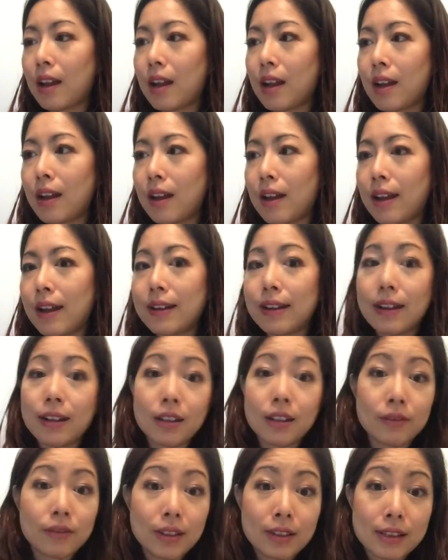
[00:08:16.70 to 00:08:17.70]
At the
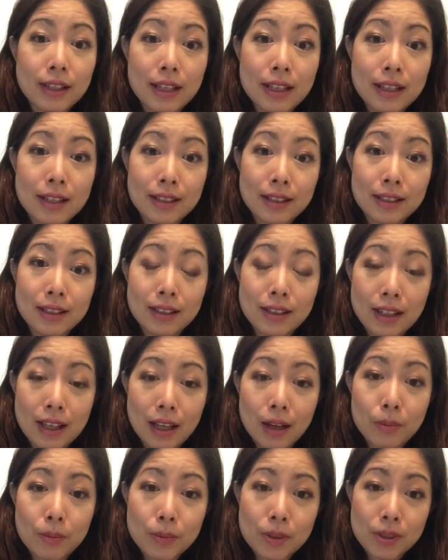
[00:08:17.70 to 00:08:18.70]
end of the day, it
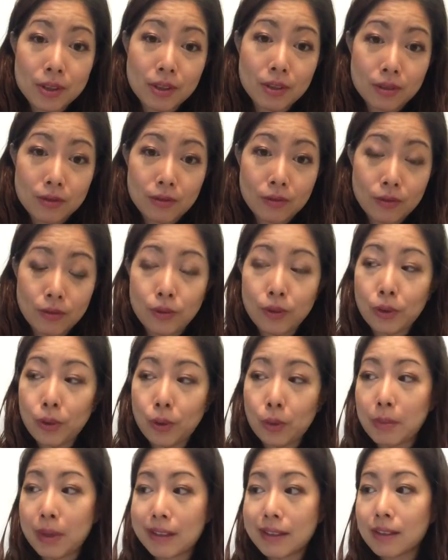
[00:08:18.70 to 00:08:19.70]
helps for
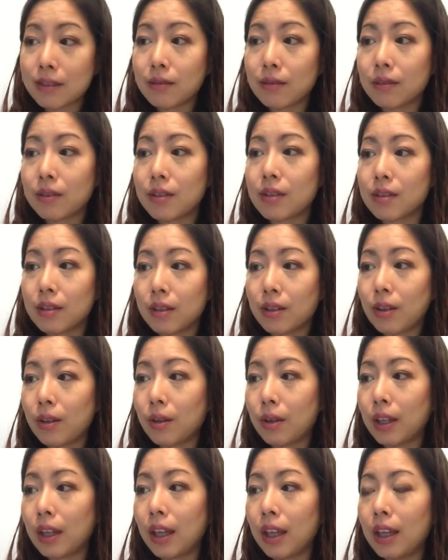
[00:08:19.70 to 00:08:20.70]
your muscles,
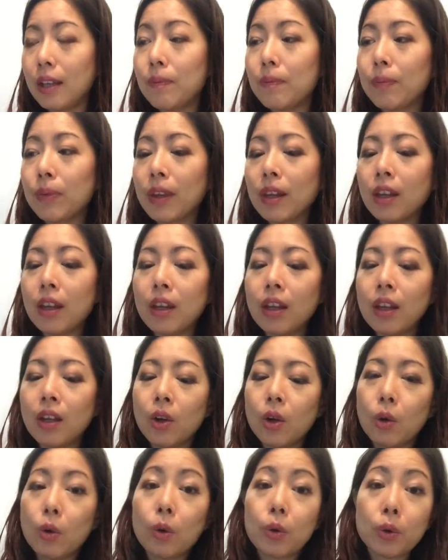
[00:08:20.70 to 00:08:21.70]
okay?
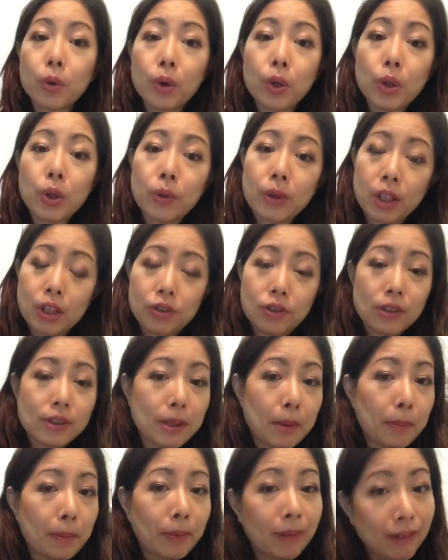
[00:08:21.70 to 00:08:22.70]
Or not, you can just
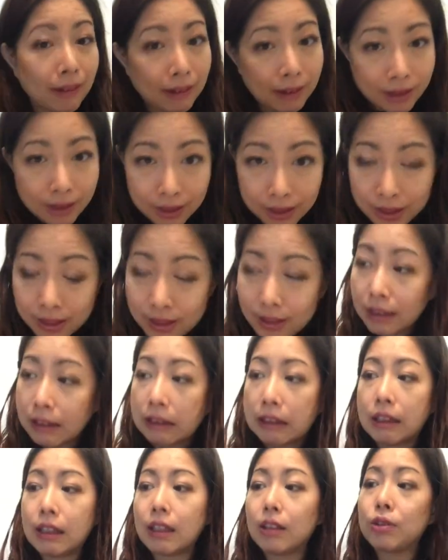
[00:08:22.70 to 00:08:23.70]
apply it
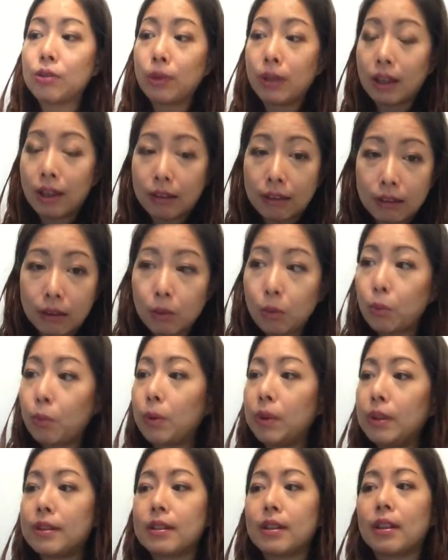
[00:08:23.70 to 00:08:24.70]
together
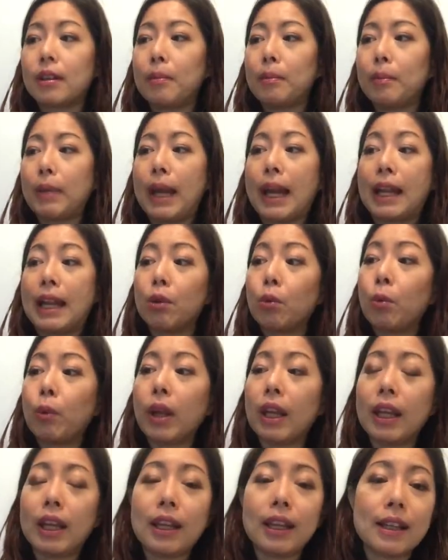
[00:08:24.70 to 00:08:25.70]
with
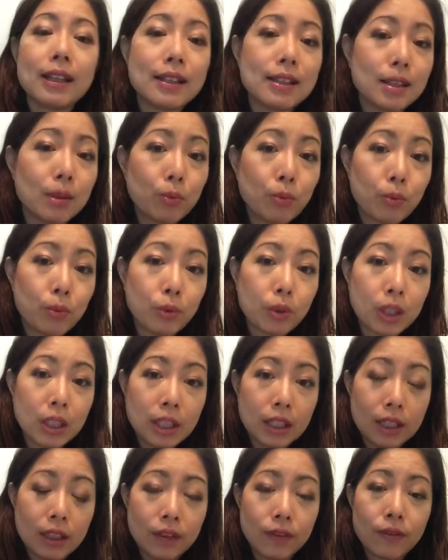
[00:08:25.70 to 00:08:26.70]
Panaway and Deep
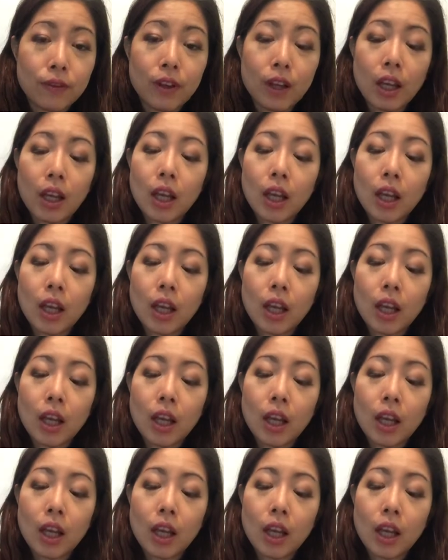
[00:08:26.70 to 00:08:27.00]
Relief.